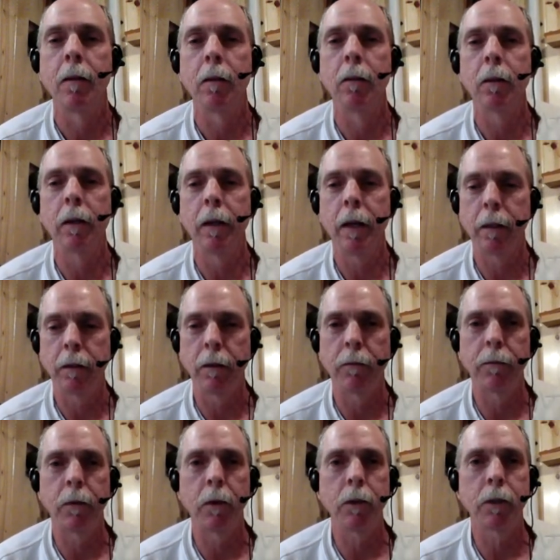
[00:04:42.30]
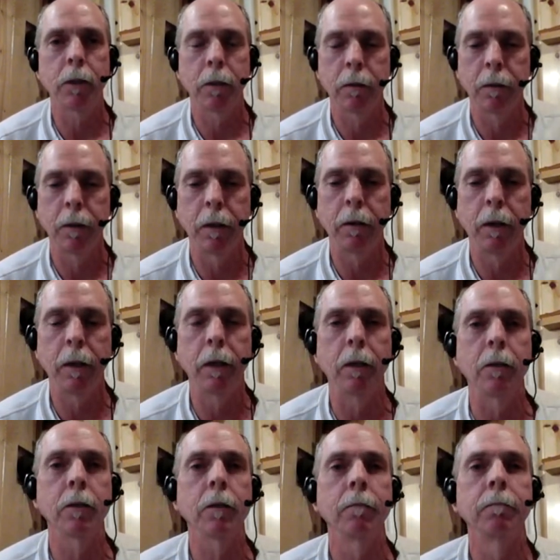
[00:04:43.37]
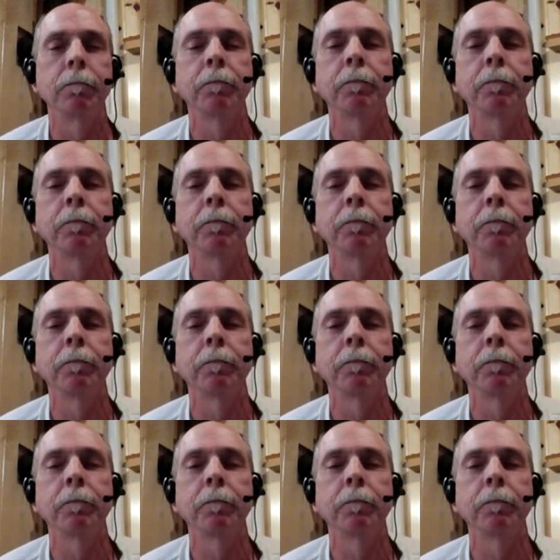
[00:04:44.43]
look at that, the first, there it is